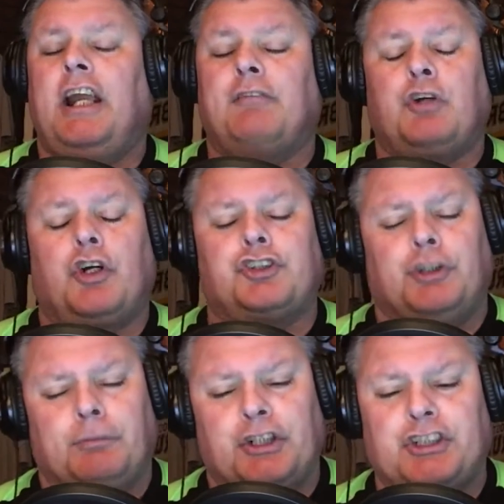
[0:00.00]
and of course,
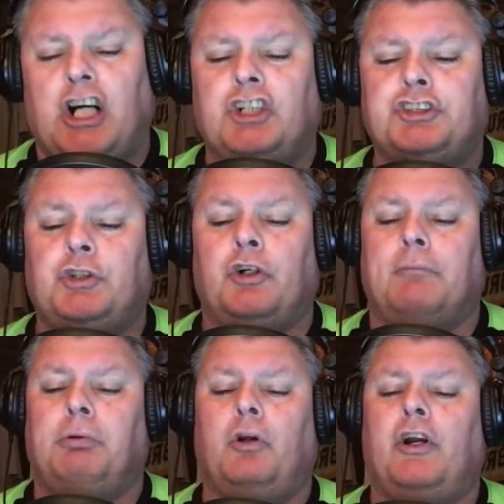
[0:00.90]
numerous calls to her
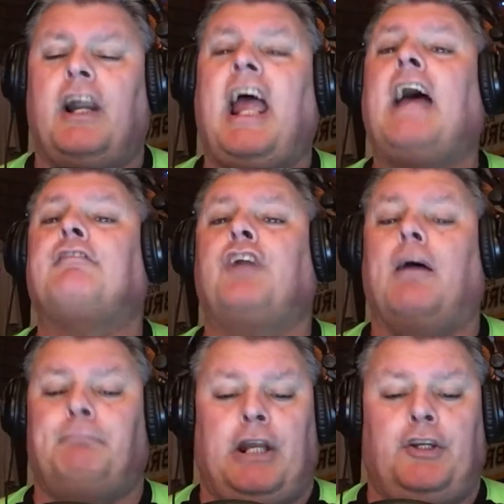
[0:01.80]
employer have
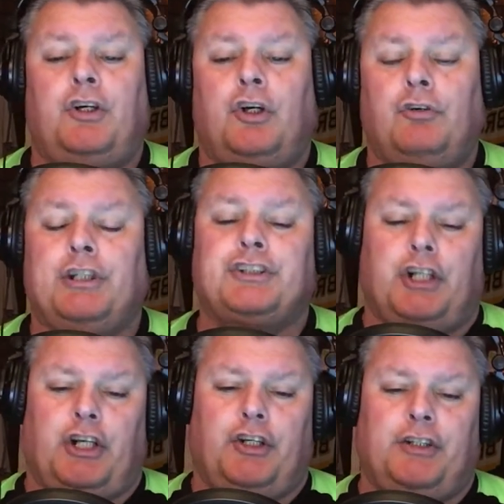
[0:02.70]
not been
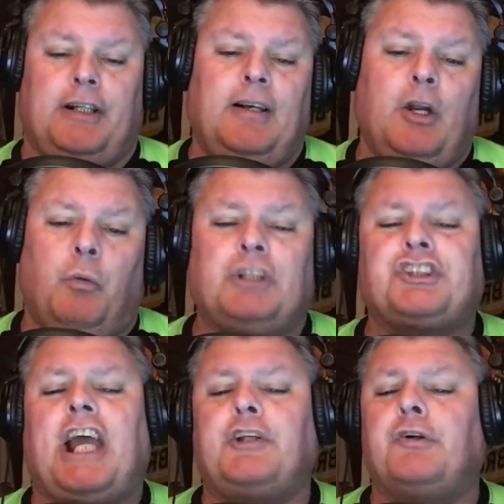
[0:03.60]
returned. Well,
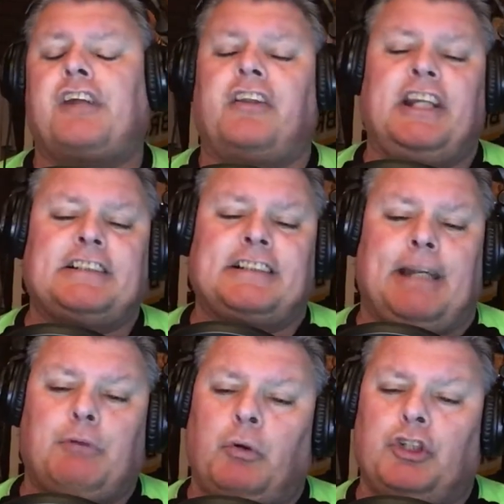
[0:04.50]
sad news out of the
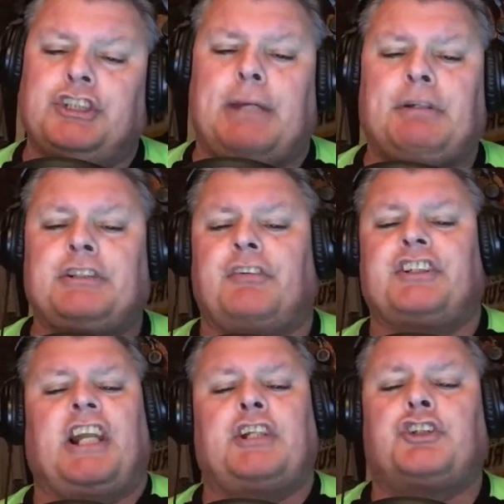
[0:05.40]
entertainment world. Tapings of The
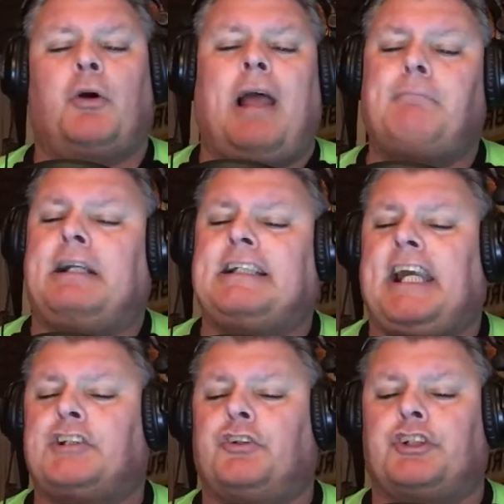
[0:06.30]
Tonight Show have been
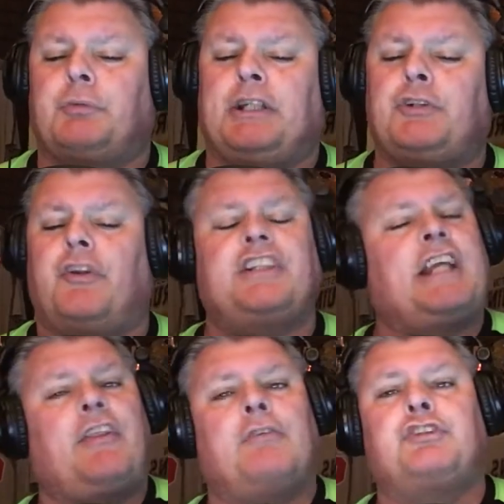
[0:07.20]
canceled this week due to the
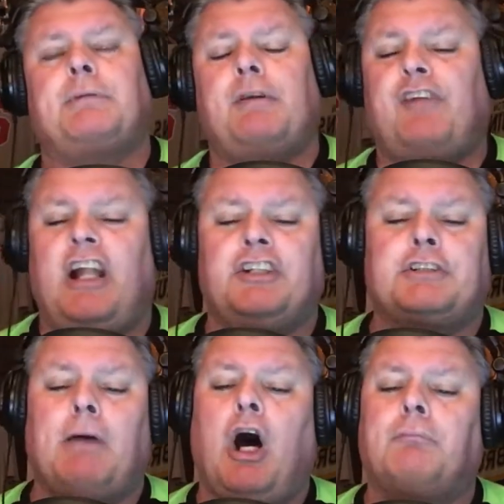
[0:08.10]
death of Jimmy
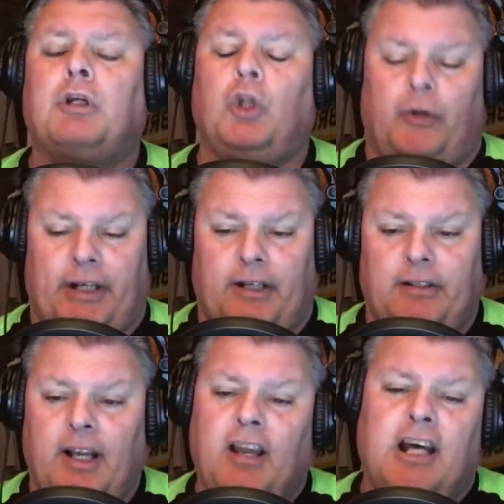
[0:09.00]
Fallon's mom, Gloria.
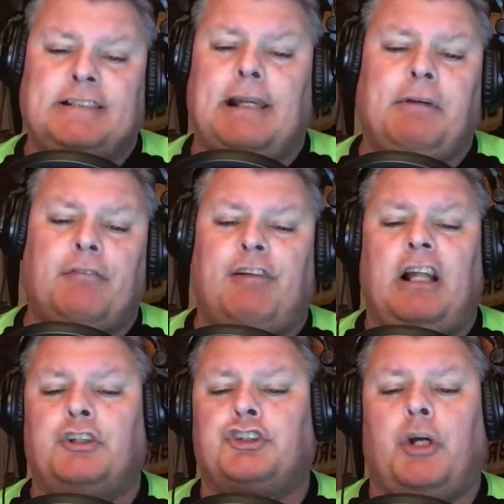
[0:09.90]
A taping of
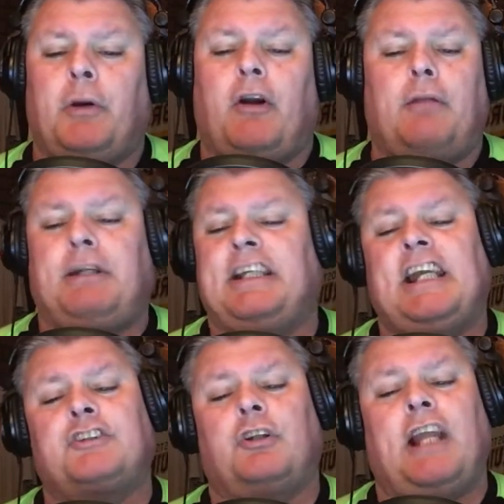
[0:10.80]
Fallon's show had already been
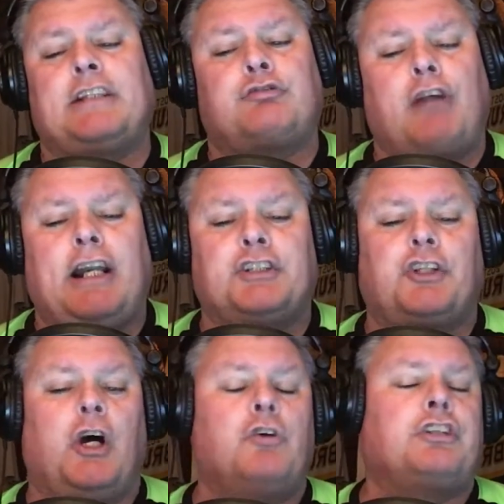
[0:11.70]
canceled last Friday, so
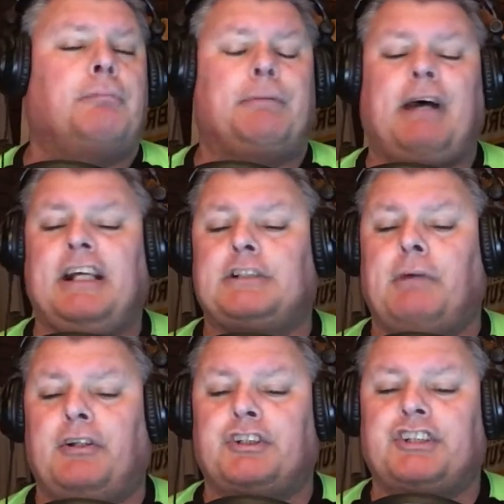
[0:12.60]
the host could be by his
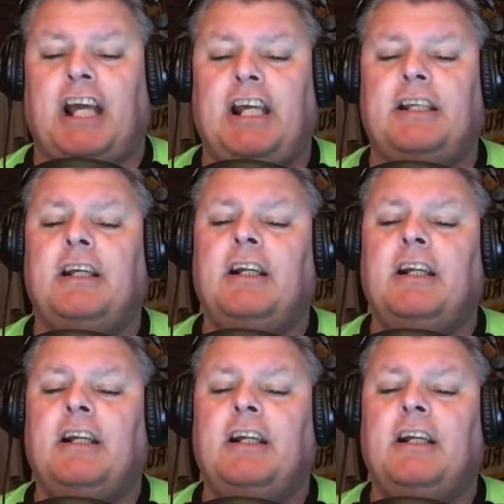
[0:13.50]
mother's side